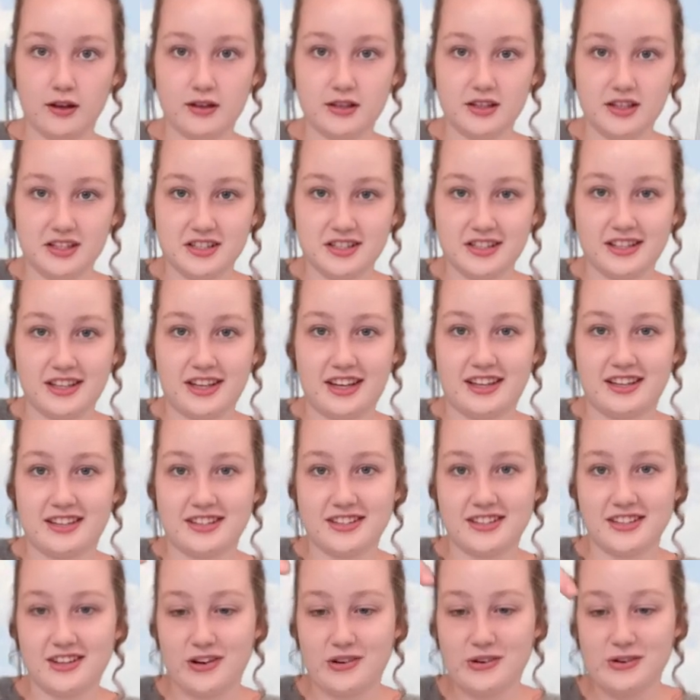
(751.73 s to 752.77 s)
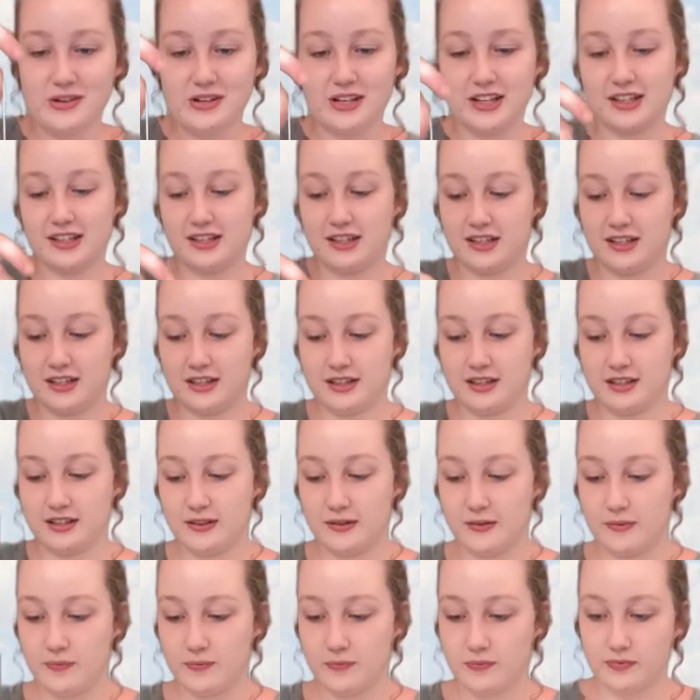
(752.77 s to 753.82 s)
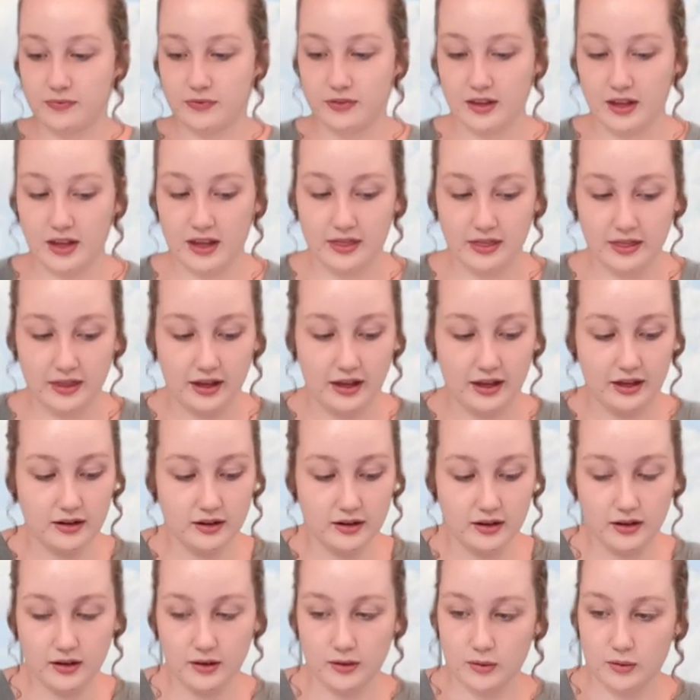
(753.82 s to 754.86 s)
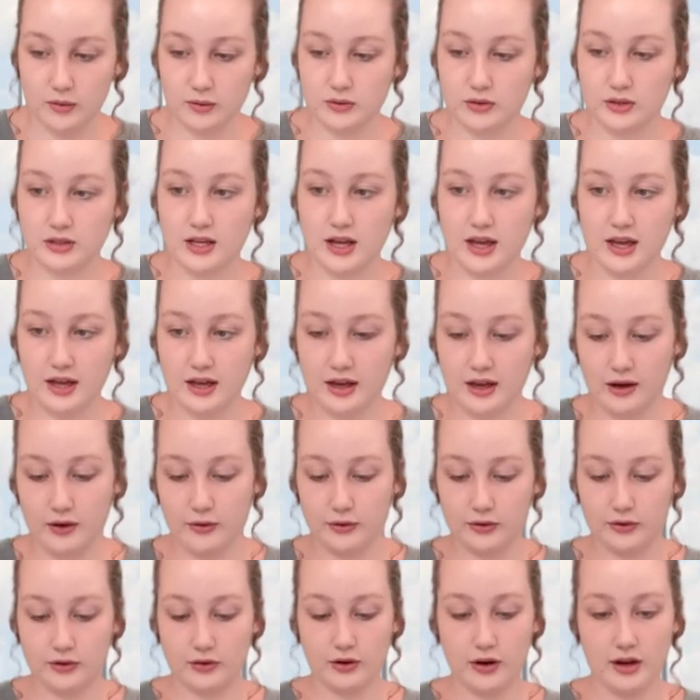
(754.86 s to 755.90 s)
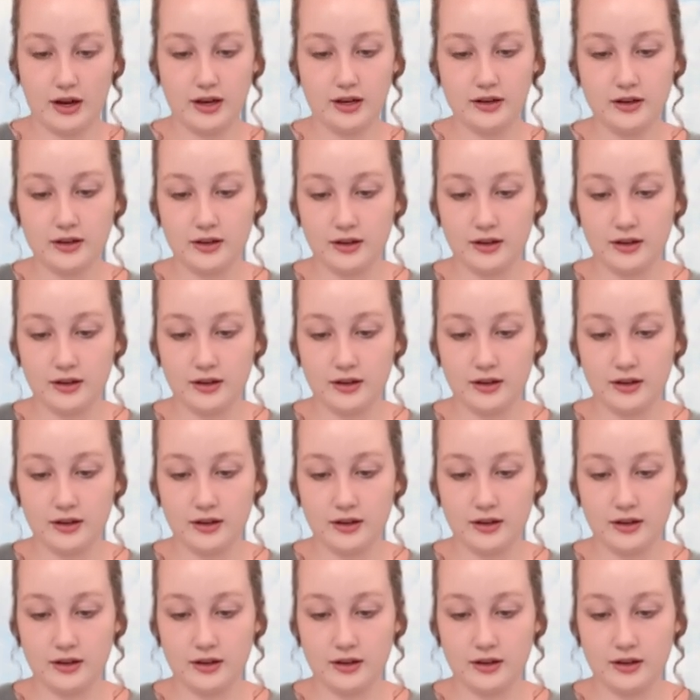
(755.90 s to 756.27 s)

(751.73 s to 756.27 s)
just like so, and then take our crane.